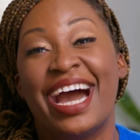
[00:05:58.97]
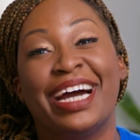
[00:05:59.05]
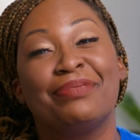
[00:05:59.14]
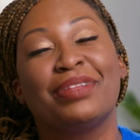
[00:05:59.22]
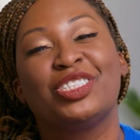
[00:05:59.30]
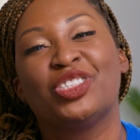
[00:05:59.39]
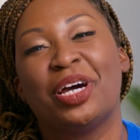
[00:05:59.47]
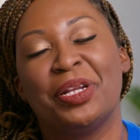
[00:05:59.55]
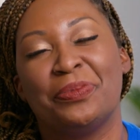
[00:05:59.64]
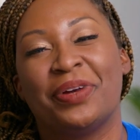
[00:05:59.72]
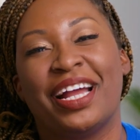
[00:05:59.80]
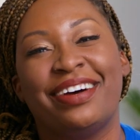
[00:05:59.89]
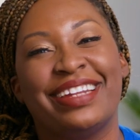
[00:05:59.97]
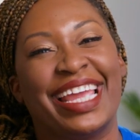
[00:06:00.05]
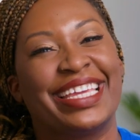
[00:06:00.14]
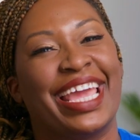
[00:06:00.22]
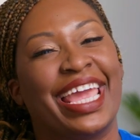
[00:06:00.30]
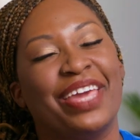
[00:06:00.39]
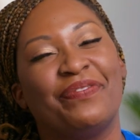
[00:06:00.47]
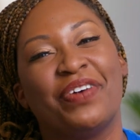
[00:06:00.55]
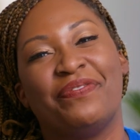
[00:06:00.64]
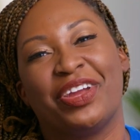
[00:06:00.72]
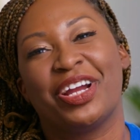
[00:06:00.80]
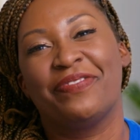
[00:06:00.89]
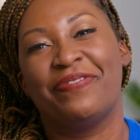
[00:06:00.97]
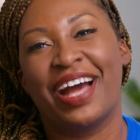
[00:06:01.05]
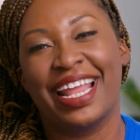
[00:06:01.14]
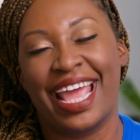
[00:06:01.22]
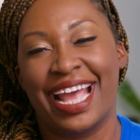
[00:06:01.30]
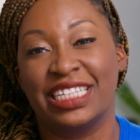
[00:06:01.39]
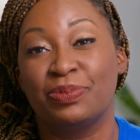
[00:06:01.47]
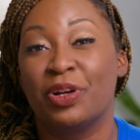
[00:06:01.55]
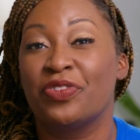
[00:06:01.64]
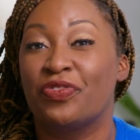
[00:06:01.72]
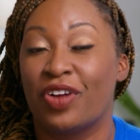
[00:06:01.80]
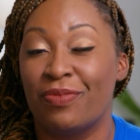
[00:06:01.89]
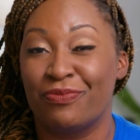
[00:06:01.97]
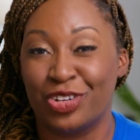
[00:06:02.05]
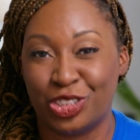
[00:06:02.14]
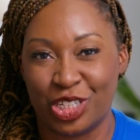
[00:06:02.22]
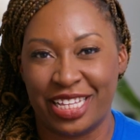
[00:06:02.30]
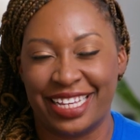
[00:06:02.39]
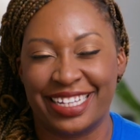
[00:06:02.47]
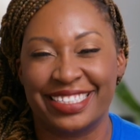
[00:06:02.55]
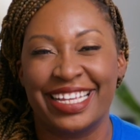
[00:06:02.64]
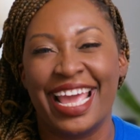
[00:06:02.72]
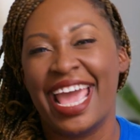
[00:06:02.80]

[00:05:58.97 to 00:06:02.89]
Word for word: I'm LaShonda Brown, a Canva verified expert from Virginia.